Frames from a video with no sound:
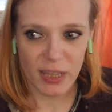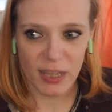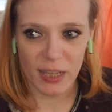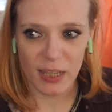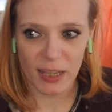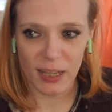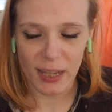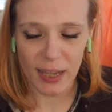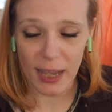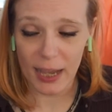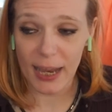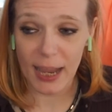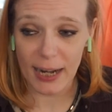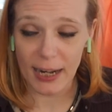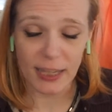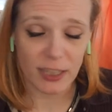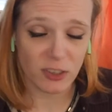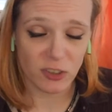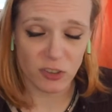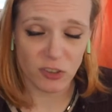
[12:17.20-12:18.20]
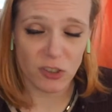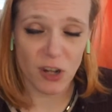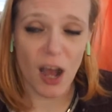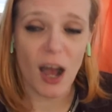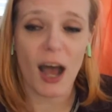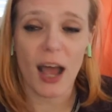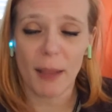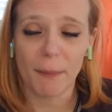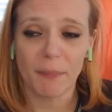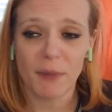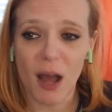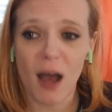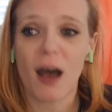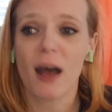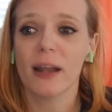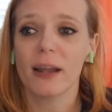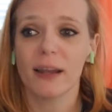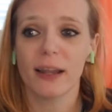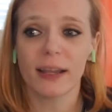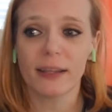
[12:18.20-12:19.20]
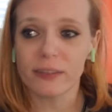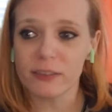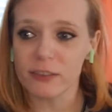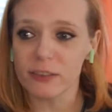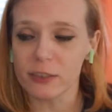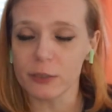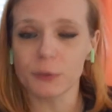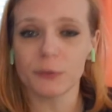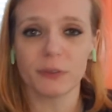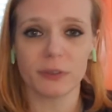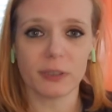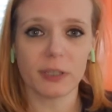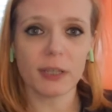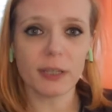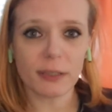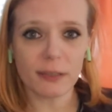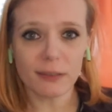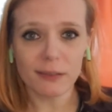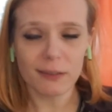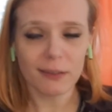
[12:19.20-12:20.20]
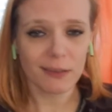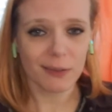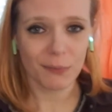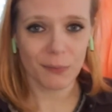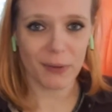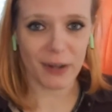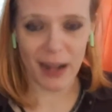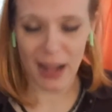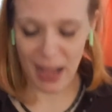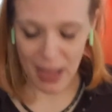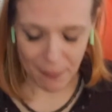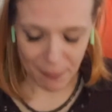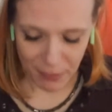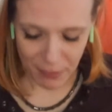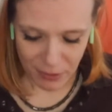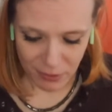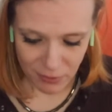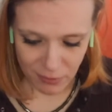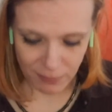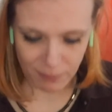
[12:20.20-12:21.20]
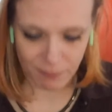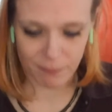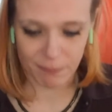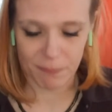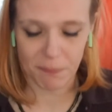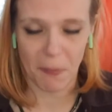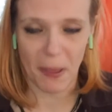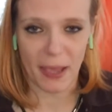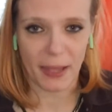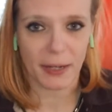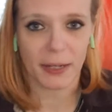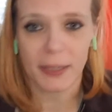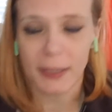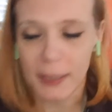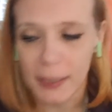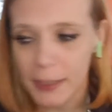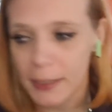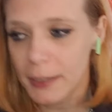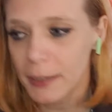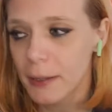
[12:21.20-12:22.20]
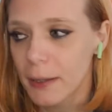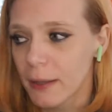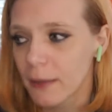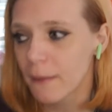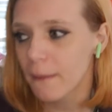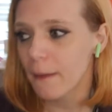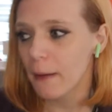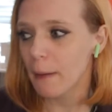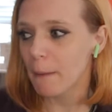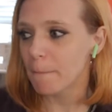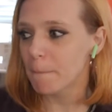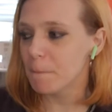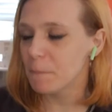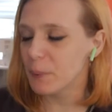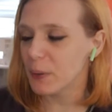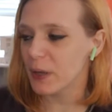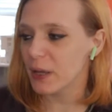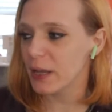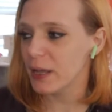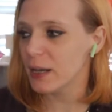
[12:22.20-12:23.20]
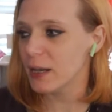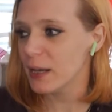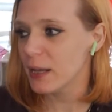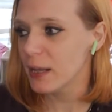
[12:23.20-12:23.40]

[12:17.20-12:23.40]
Again, I'm not excusing when it happens badly, but